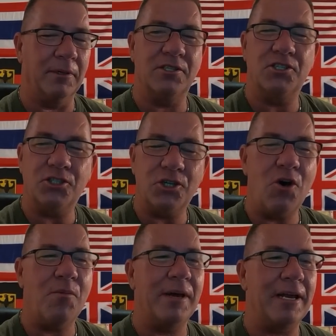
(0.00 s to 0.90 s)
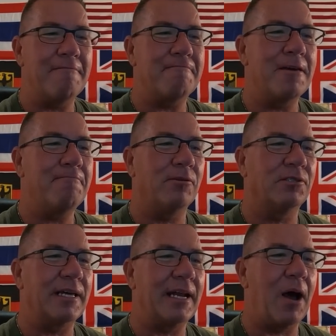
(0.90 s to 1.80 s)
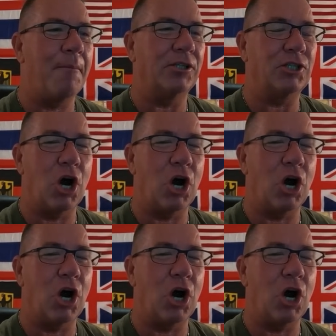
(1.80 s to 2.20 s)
But so many people said how much